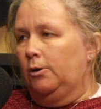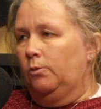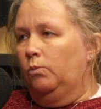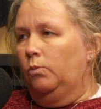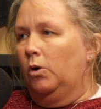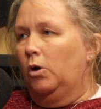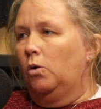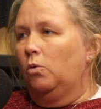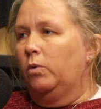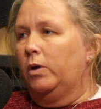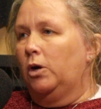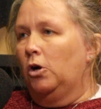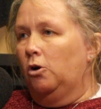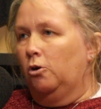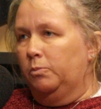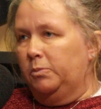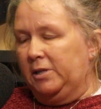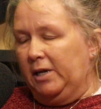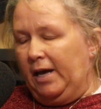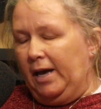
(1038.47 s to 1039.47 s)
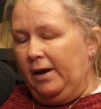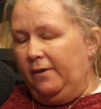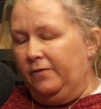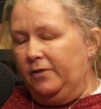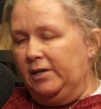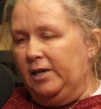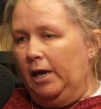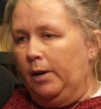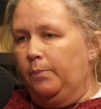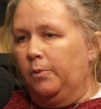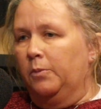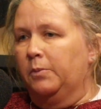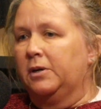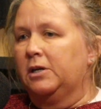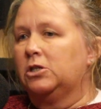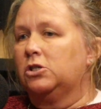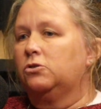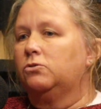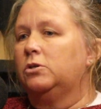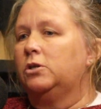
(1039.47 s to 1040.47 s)
we hope to have the diaper
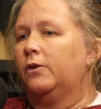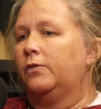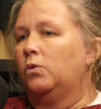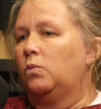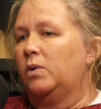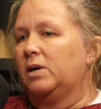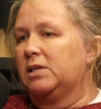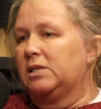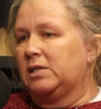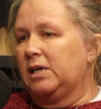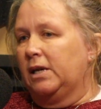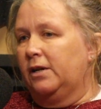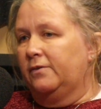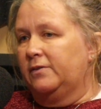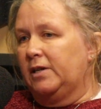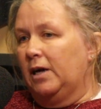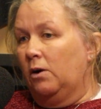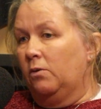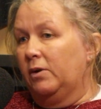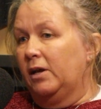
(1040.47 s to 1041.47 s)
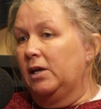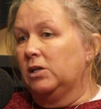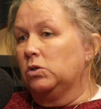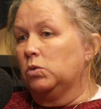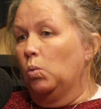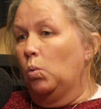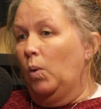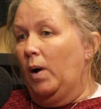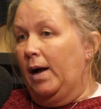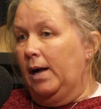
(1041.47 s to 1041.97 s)
ministry on the west side of town as well.